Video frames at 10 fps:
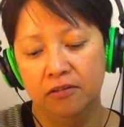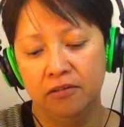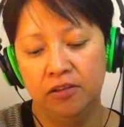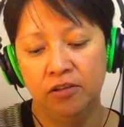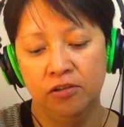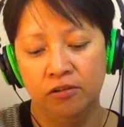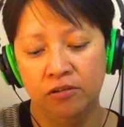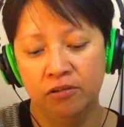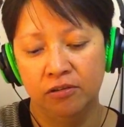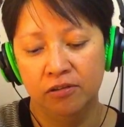
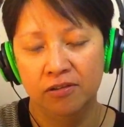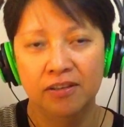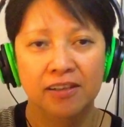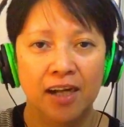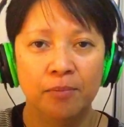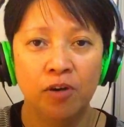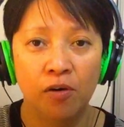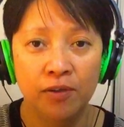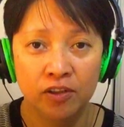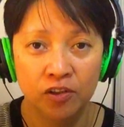So I'm
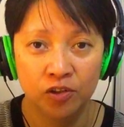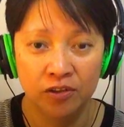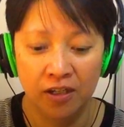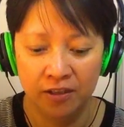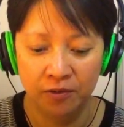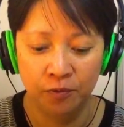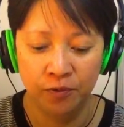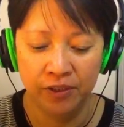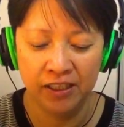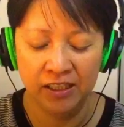going to start
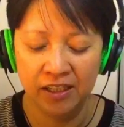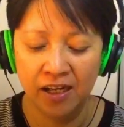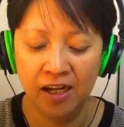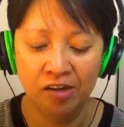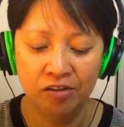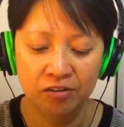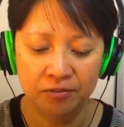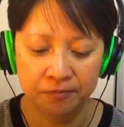reading now.